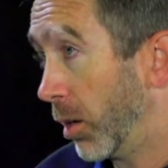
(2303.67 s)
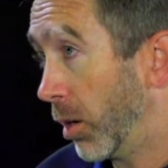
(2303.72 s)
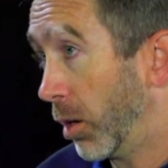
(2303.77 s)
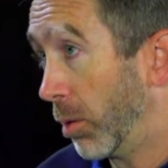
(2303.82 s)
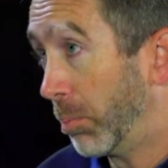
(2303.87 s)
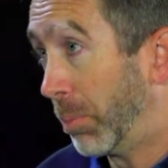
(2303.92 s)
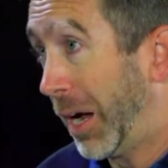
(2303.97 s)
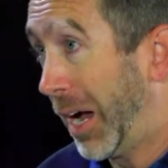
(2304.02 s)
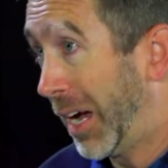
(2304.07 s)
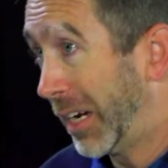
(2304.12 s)

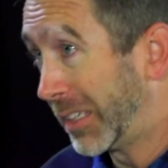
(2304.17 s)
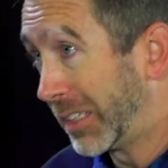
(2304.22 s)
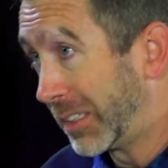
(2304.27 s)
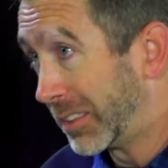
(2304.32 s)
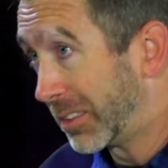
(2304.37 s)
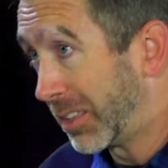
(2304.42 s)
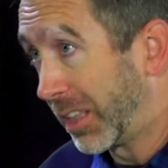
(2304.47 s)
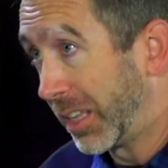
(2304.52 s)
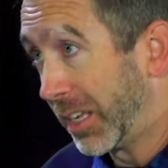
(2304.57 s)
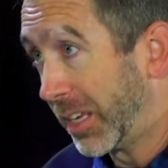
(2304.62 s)
Our
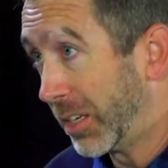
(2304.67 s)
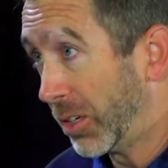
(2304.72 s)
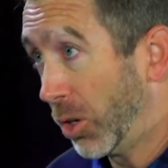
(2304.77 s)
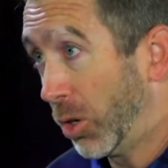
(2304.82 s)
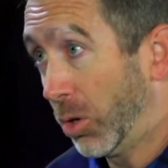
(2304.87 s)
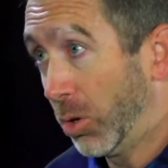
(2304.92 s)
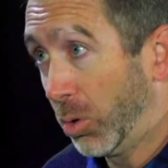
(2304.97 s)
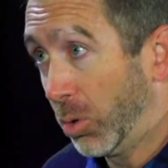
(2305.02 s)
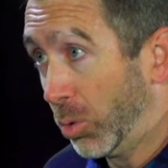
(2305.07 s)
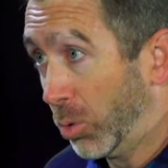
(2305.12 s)
bodies then
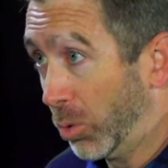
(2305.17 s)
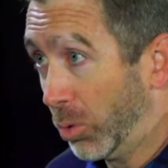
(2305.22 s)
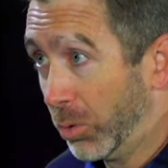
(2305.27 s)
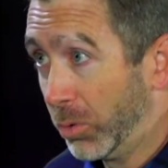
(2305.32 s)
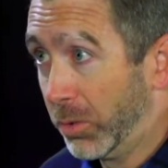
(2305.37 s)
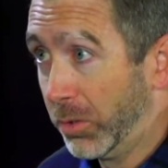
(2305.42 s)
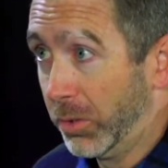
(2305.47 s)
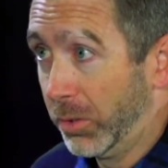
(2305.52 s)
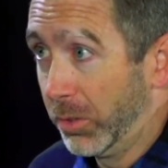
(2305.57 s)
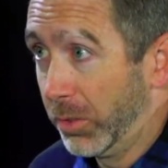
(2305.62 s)

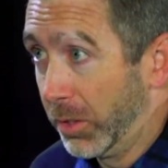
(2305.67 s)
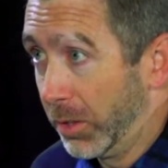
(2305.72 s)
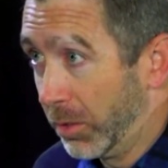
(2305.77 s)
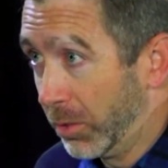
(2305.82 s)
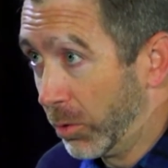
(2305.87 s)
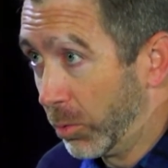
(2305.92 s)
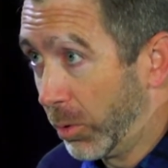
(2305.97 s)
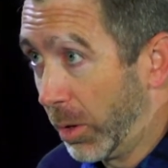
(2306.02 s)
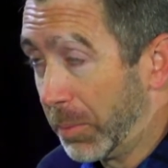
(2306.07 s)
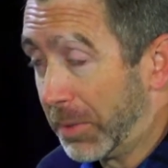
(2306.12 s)
hold
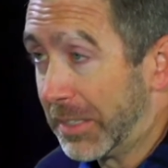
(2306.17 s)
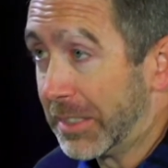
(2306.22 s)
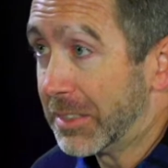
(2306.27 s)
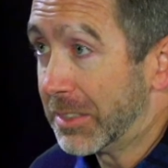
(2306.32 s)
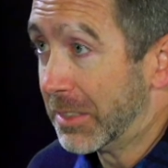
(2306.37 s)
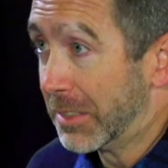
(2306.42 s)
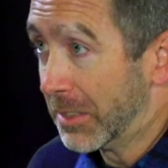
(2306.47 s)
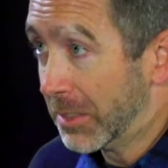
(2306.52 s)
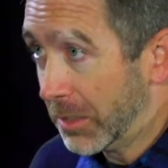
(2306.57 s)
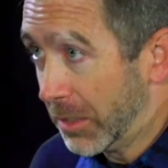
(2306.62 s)
the
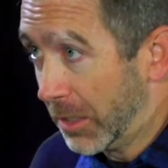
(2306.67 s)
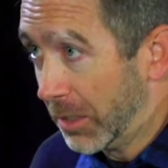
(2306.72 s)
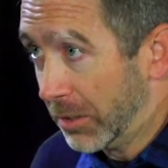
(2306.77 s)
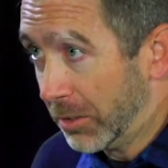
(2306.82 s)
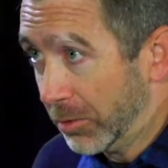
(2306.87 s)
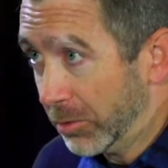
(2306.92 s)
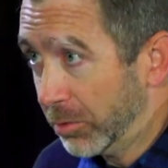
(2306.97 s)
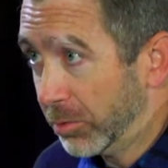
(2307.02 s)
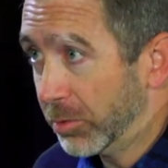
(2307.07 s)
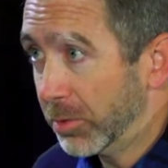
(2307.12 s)
reminiscence
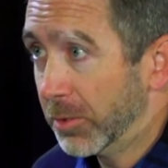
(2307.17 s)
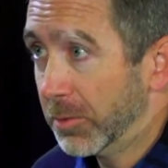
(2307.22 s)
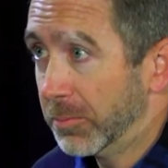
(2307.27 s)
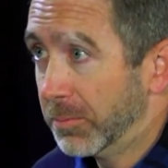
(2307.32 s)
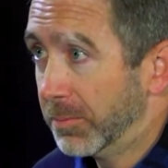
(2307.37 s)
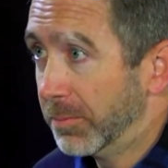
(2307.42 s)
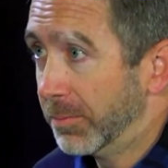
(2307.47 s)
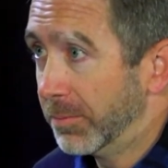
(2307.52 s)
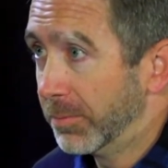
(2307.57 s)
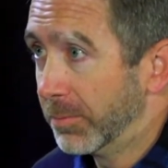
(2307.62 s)
of
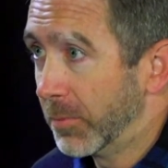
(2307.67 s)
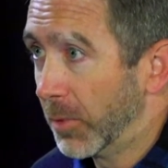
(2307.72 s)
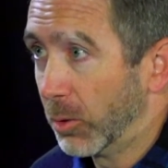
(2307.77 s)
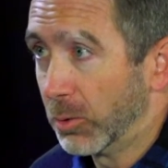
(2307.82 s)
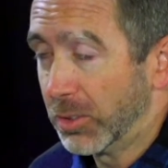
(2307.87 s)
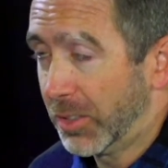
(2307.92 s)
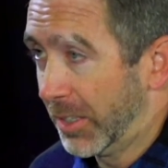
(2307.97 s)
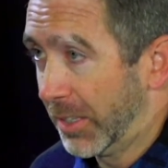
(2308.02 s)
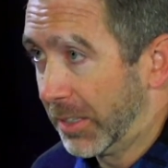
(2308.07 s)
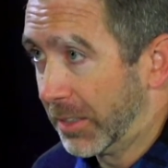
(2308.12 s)

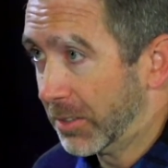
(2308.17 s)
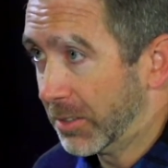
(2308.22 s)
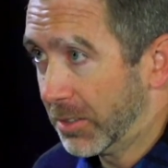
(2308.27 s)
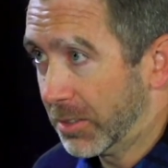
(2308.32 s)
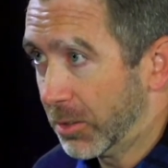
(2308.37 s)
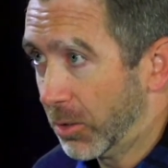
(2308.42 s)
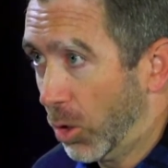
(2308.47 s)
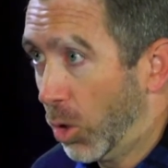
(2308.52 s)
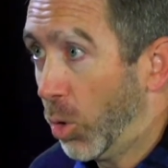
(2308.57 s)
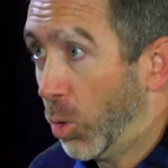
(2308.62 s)
those
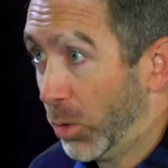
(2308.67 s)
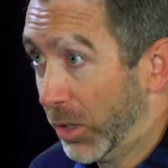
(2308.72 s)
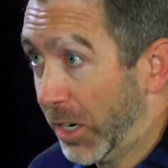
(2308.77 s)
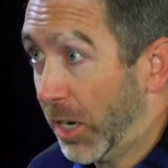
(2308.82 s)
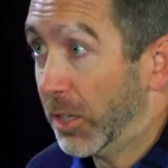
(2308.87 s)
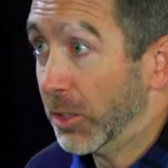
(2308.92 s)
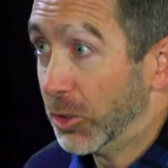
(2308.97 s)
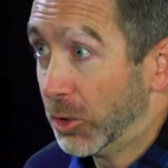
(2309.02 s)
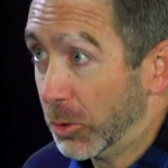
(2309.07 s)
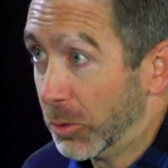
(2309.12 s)
things, holding
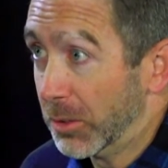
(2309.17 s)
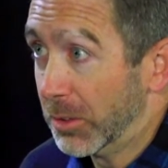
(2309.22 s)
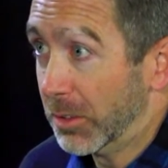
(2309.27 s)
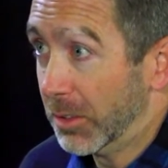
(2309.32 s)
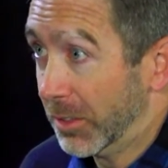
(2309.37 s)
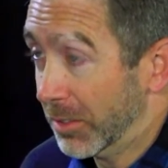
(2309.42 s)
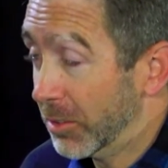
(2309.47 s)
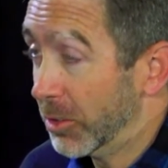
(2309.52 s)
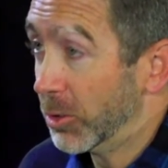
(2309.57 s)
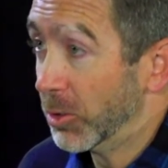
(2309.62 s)
onto it
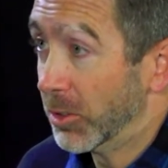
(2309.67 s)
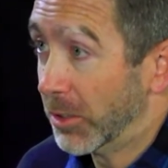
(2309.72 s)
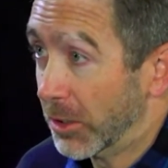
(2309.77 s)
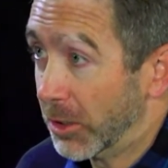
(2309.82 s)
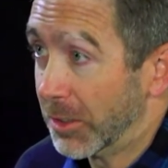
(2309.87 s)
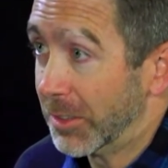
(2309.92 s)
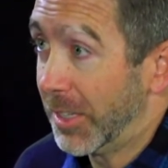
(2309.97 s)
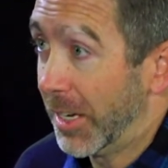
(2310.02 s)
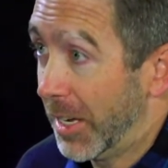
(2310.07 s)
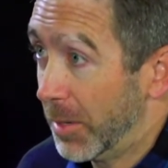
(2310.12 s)
until
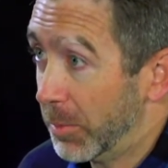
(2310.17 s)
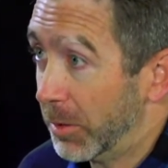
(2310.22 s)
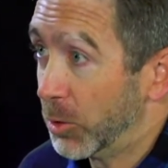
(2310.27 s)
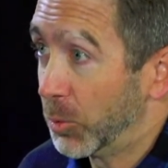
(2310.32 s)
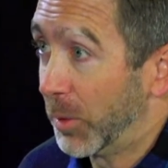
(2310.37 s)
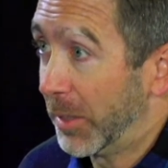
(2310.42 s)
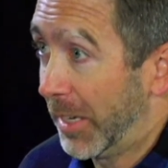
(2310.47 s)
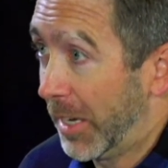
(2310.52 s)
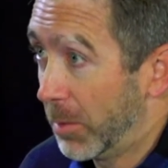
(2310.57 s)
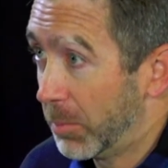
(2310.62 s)
such a time
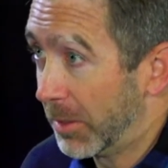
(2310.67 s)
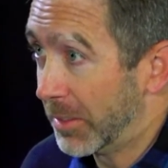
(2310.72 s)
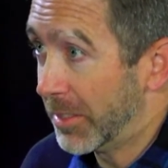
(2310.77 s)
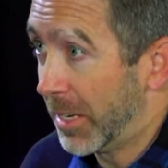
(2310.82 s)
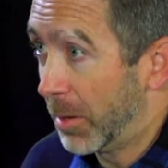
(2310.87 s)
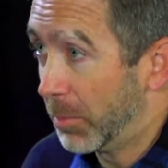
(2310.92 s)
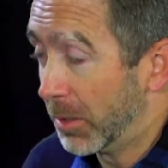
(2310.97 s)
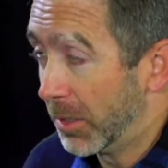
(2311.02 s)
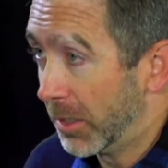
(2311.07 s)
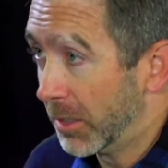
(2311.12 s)
as we can
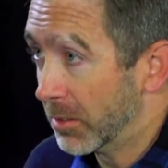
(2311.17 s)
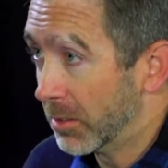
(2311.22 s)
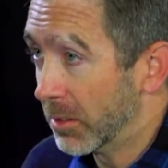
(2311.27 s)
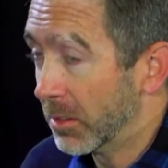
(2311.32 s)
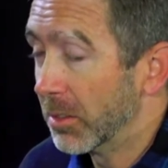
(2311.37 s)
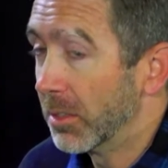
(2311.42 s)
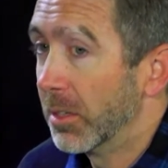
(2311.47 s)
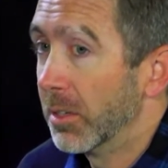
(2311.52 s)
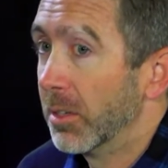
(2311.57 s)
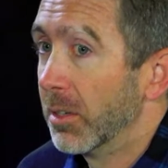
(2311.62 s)
metabolize
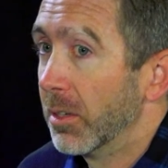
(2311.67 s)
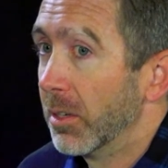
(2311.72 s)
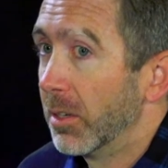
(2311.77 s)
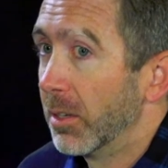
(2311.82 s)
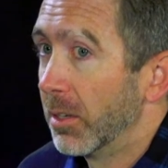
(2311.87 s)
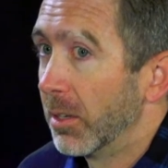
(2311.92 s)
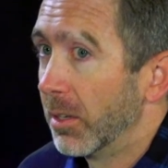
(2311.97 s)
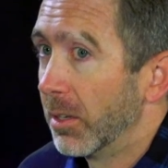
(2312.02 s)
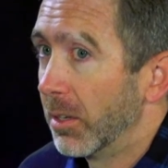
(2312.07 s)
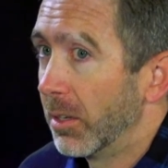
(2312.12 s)
it.
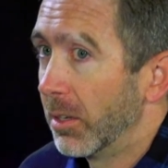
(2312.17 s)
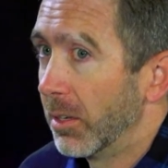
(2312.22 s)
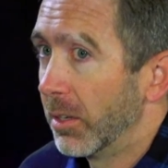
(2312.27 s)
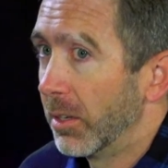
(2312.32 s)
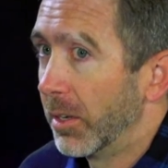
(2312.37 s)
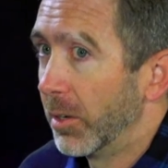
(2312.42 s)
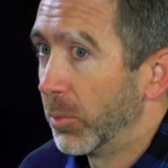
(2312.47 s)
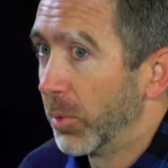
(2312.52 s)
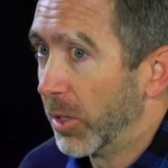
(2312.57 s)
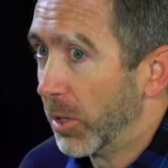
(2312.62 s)

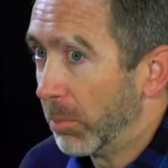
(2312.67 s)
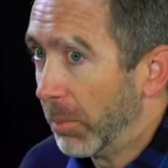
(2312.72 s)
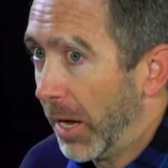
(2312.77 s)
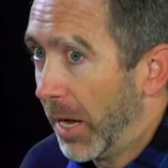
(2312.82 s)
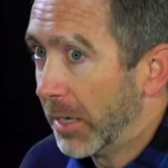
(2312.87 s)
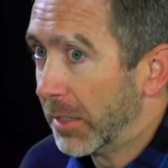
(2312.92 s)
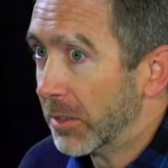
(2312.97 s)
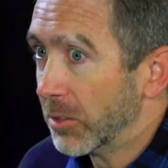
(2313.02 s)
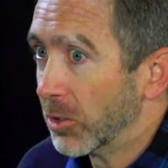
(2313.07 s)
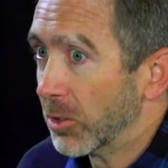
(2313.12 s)
And when our
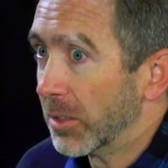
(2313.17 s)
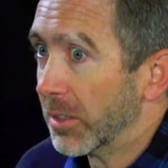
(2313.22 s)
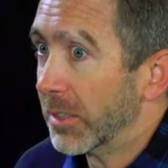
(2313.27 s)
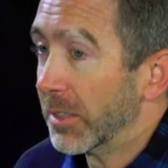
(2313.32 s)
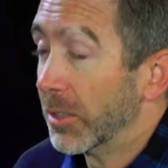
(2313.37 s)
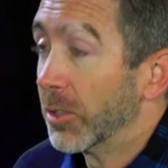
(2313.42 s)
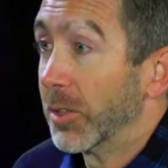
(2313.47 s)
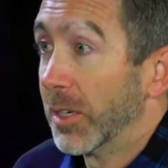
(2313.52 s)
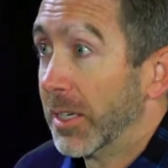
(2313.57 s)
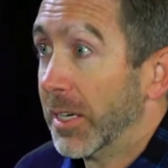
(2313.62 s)
bodies are
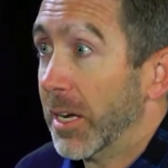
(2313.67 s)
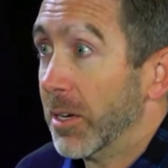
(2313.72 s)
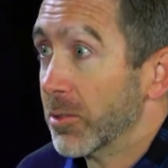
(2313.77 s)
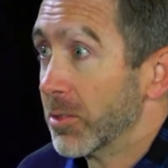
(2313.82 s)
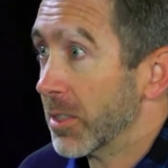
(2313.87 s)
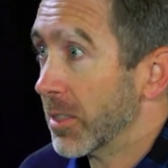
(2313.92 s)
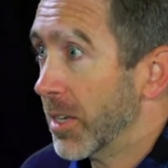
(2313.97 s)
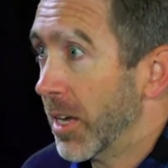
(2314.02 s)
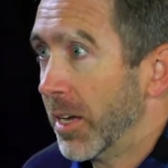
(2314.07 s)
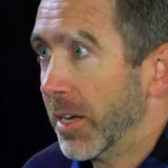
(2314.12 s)
like, okay,
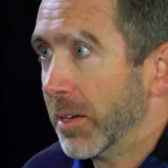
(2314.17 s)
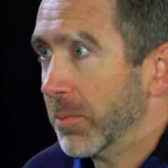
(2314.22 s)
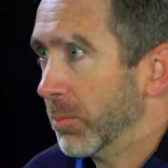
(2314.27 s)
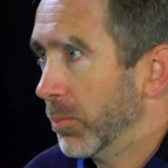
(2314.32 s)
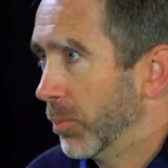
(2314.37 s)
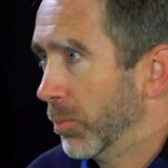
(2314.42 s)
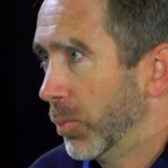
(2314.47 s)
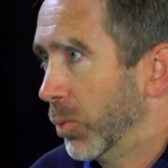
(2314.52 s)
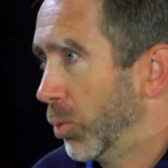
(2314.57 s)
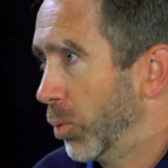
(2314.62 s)
now's the
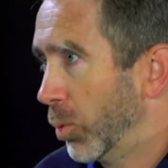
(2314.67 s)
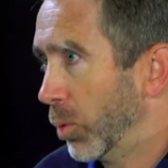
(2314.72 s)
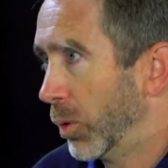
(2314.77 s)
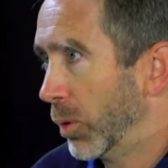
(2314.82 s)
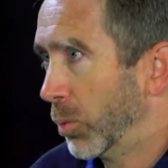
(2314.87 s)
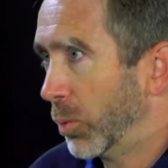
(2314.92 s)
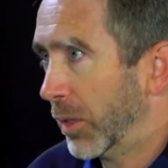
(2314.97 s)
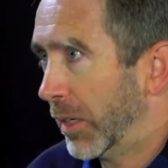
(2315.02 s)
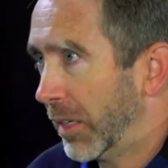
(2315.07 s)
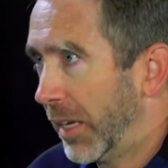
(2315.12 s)
time,
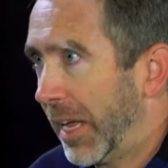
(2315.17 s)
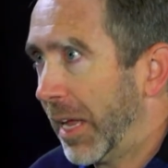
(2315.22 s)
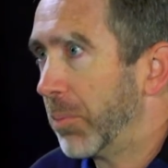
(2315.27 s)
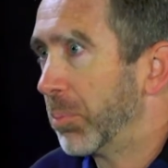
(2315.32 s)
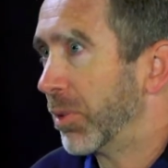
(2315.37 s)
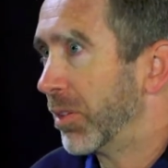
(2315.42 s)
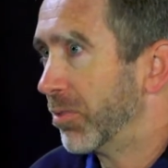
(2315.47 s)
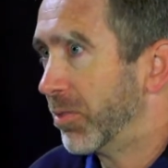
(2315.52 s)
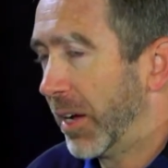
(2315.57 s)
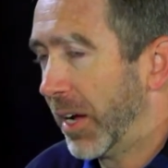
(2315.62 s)
we
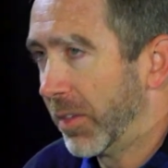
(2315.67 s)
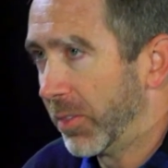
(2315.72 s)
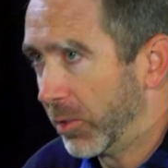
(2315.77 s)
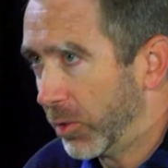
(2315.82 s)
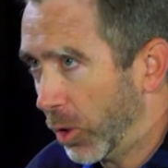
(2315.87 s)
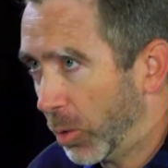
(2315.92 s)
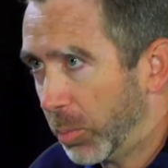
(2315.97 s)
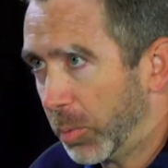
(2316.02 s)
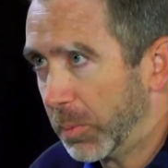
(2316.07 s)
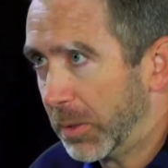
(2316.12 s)
amplify the
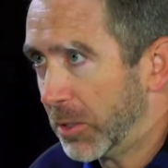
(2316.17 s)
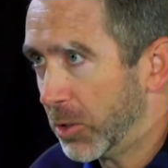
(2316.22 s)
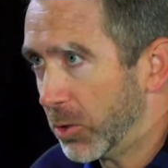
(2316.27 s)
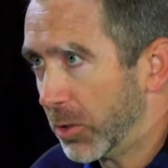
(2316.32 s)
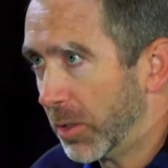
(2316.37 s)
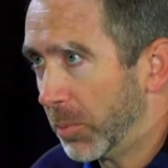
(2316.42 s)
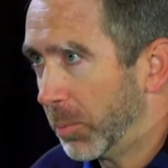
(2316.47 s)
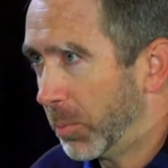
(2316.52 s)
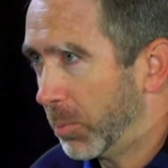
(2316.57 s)
dopamine drip.